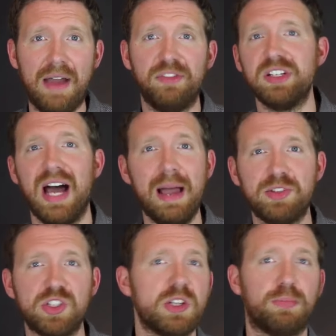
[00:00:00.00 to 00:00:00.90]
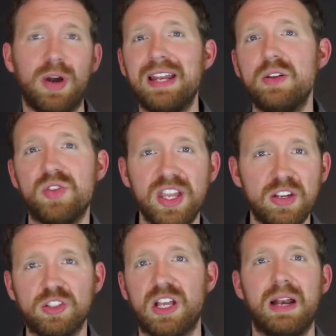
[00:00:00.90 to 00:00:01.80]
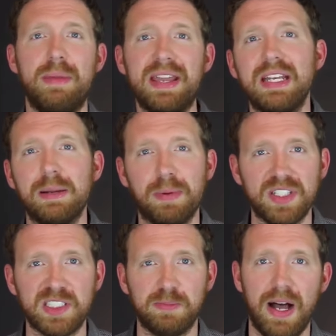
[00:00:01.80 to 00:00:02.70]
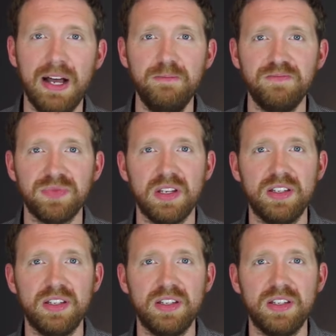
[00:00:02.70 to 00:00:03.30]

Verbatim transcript: every time it's just a brand new thing, you're just kind of making it up on the spot.